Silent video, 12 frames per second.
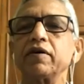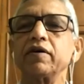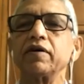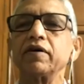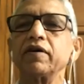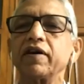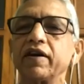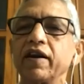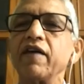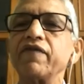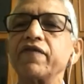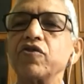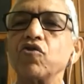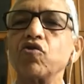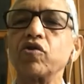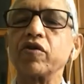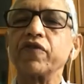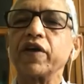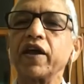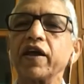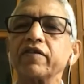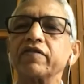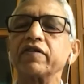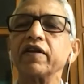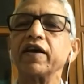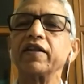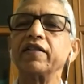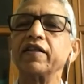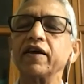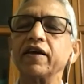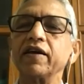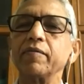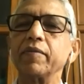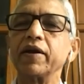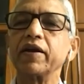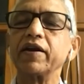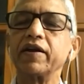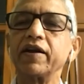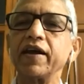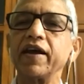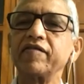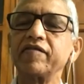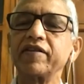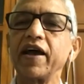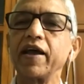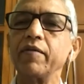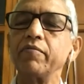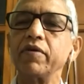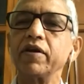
uh, draft notification, I think, but it takes time.